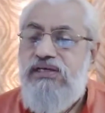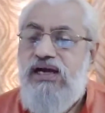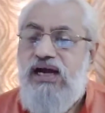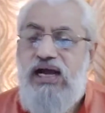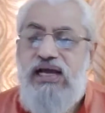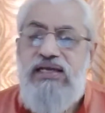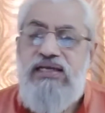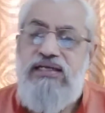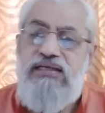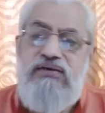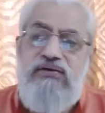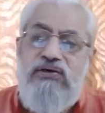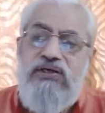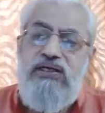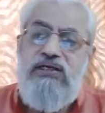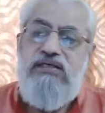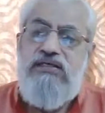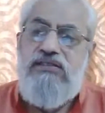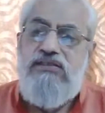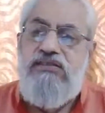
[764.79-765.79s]

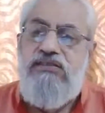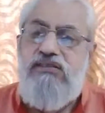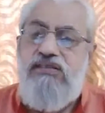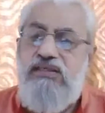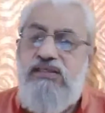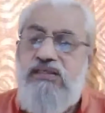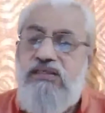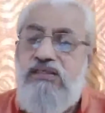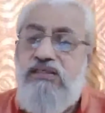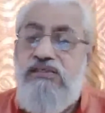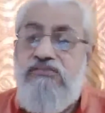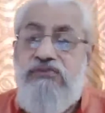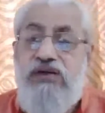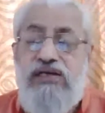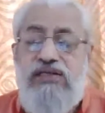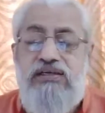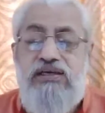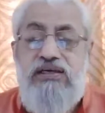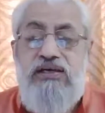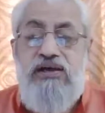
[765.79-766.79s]
Okay. In
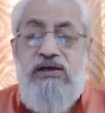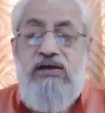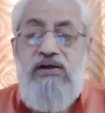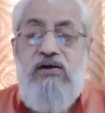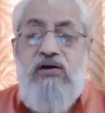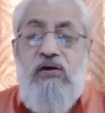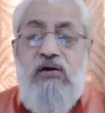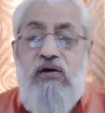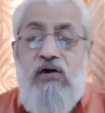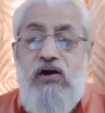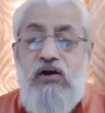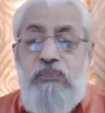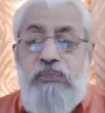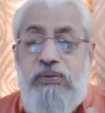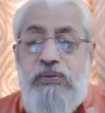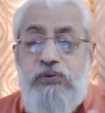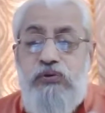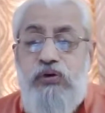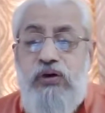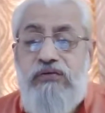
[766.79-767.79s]
fact, all
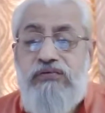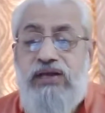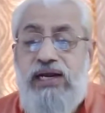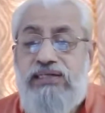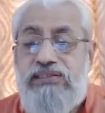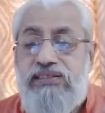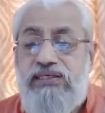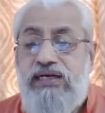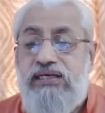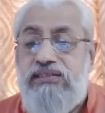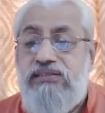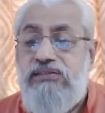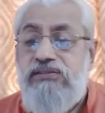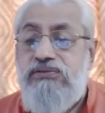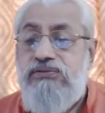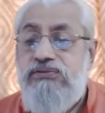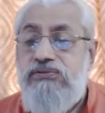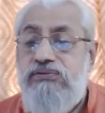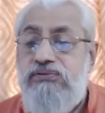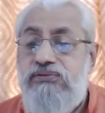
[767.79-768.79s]
people who have cataract
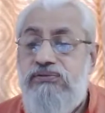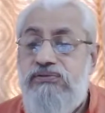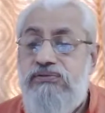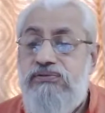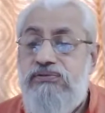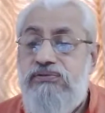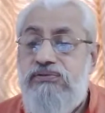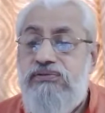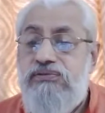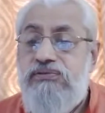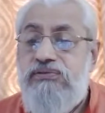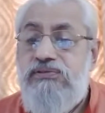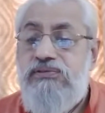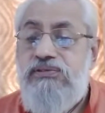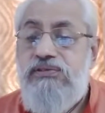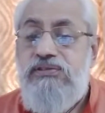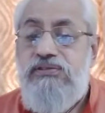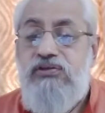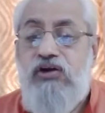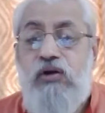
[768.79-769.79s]
now,
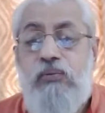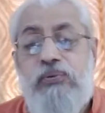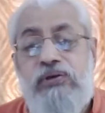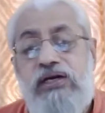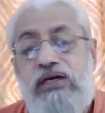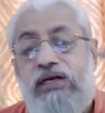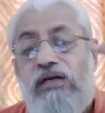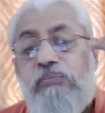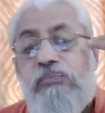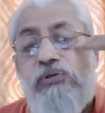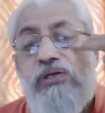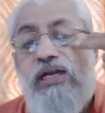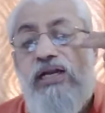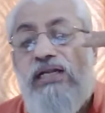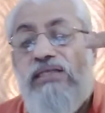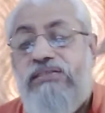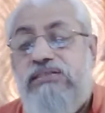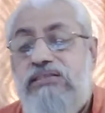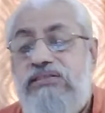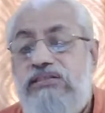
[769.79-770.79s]
they operate and put a
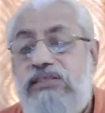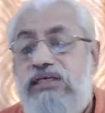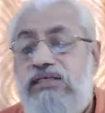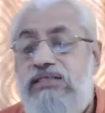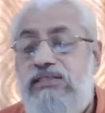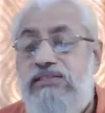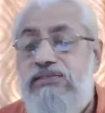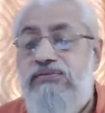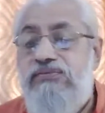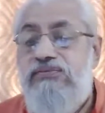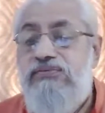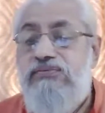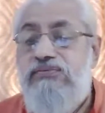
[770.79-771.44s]
lens inside. No?